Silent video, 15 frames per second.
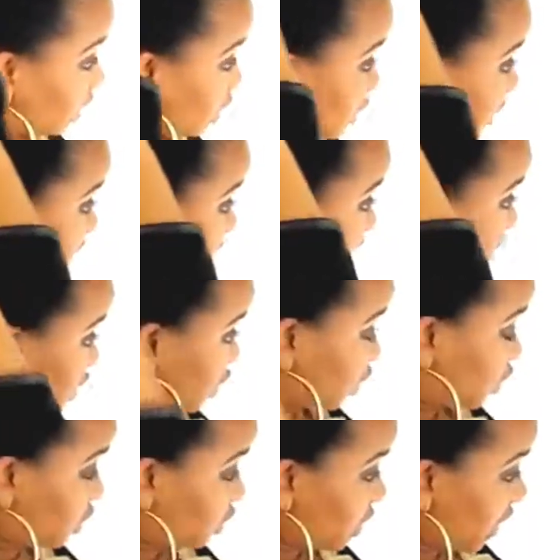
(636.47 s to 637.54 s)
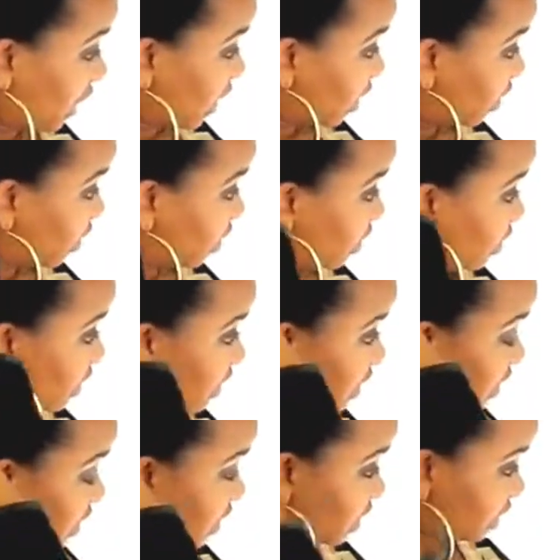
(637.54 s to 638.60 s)
twist this to our
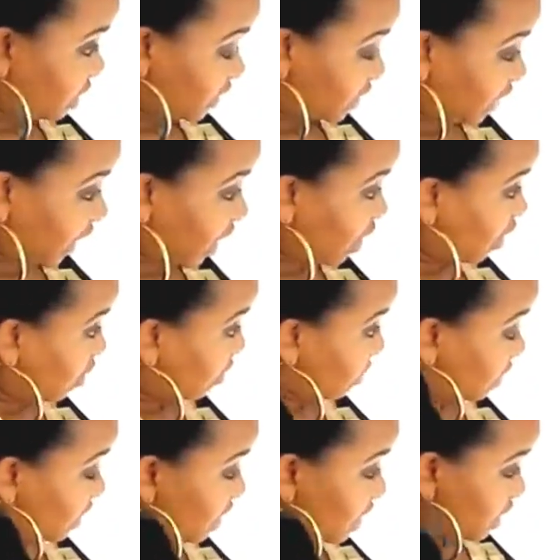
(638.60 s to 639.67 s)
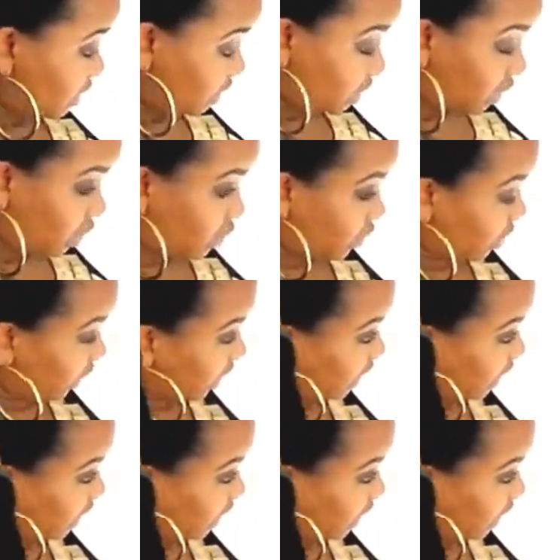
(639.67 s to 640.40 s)
scalp, so we